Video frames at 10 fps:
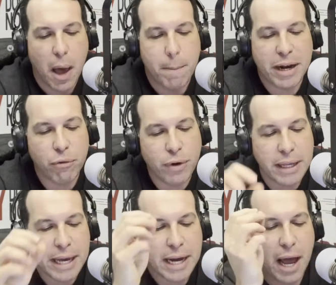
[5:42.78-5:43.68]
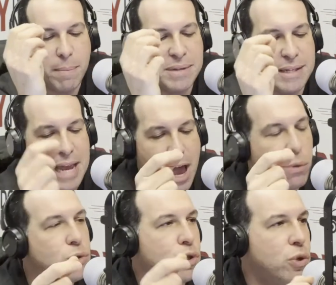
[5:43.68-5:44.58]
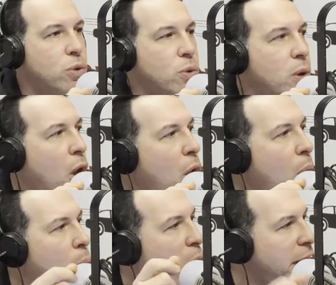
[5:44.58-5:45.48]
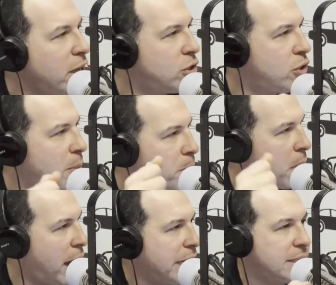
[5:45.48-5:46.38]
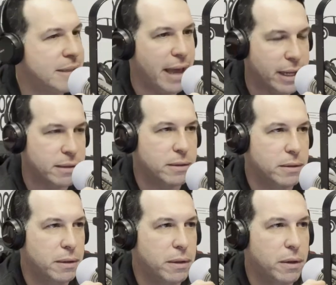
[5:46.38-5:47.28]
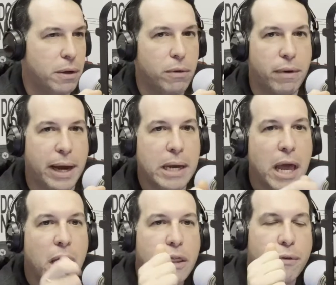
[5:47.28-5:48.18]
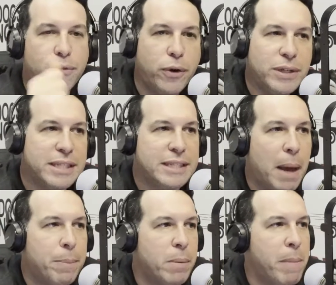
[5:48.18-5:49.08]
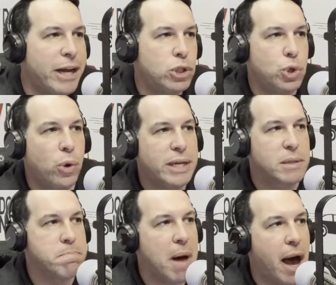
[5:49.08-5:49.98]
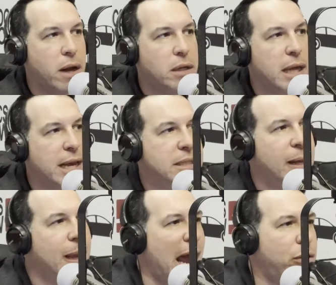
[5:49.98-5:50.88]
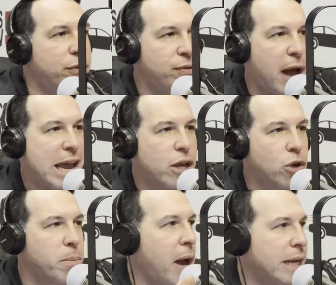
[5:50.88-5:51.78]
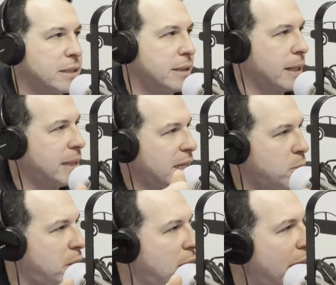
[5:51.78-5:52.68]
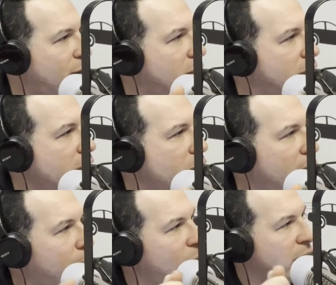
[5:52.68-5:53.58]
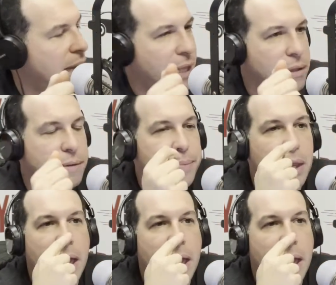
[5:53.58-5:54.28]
But it really comes down to, what is your mindset, right? The first step in my choice model is clarifying your mindset. That's what the letter C represents.